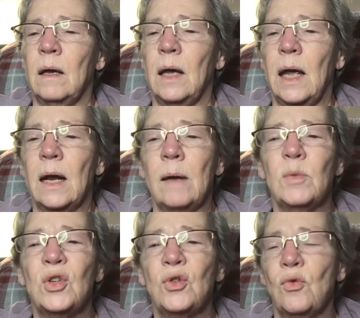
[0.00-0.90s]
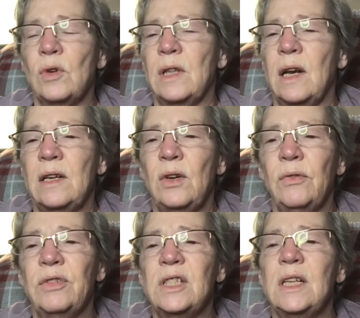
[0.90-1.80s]
And I'm sure that
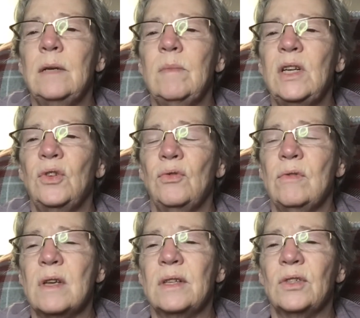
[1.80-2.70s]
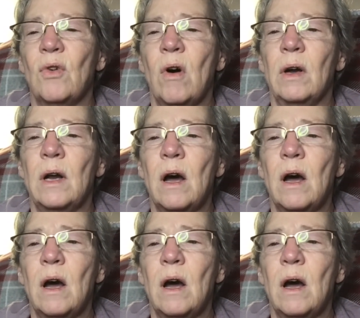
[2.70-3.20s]
you've seen me do this on